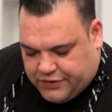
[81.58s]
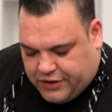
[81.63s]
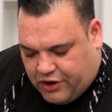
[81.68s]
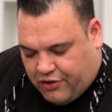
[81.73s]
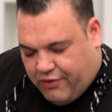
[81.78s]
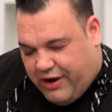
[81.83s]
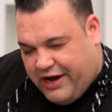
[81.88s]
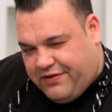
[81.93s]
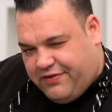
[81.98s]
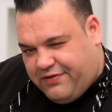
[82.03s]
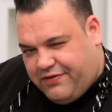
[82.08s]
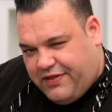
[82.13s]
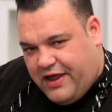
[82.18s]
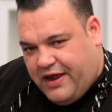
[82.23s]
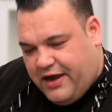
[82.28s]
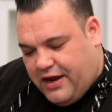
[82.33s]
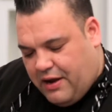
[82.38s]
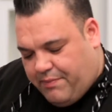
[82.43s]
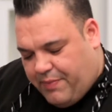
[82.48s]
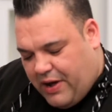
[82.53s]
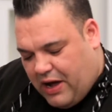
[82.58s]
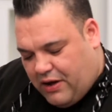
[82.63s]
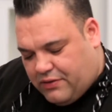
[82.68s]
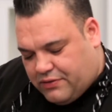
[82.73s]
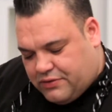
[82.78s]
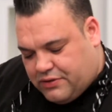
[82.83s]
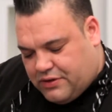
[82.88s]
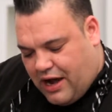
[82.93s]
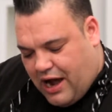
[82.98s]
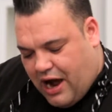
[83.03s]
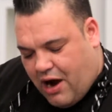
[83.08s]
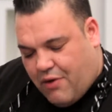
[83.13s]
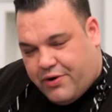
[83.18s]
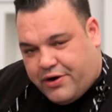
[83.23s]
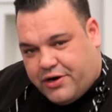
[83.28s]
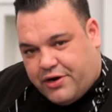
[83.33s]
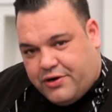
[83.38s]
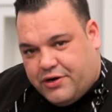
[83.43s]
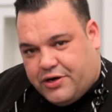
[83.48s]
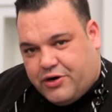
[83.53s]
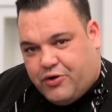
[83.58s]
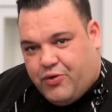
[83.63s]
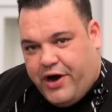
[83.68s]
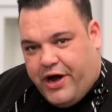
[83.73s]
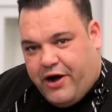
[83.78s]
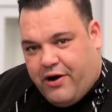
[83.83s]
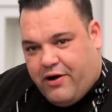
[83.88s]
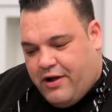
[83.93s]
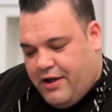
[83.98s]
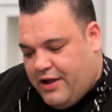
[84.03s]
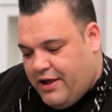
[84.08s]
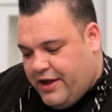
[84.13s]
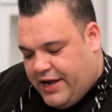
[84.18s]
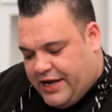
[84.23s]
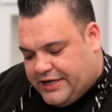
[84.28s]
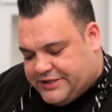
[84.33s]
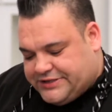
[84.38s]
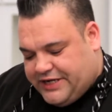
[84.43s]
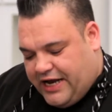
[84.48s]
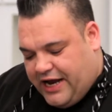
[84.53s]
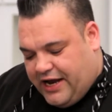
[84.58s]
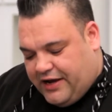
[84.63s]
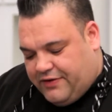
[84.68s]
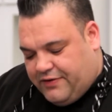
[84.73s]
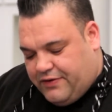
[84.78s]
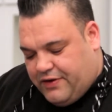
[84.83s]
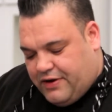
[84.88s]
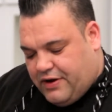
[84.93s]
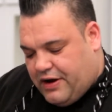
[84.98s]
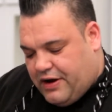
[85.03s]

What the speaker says: The great thing about our cookware is that